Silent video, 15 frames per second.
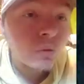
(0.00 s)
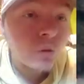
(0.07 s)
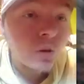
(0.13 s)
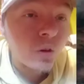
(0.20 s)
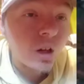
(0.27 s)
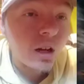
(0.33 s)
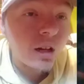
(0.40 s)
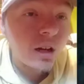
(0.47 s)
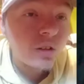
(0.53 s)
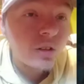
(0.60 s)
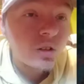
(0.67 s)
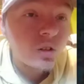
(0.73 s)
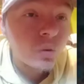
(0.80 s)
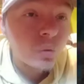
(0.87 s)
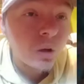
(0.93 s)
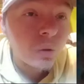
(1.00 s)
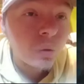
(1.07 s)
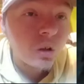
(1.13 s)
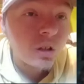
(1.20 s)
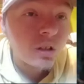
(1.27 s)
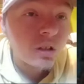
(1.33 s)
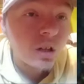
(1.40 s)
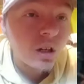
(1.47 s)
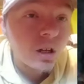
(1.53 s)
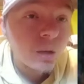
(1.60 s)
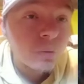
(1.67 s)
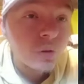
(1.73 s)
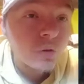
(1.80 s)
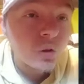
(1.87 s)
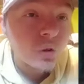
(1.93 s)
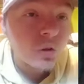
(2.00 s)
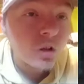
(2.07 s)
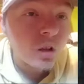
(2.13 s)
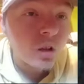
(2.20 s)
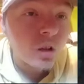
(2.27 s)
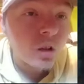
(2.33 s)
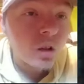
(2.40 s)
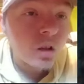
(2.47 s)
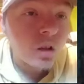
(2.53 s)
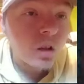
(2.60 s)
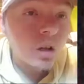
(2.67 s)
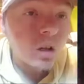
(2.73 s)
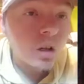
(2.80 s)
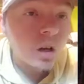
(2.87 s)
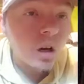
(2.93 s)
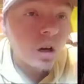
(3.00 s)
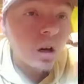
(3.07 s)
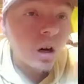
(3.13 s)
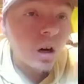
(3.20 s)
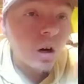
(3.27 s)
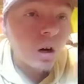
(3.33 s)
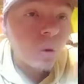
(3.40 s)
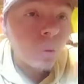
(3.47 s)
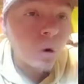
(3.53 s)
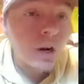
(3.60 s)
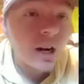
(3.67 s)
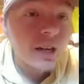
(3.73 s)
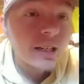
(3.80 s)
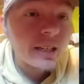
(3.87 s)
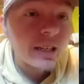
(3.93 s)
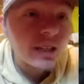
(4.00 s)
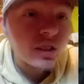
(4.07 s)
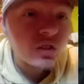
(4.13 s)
fly the... Wait, what? I'm confused. What kind of gig is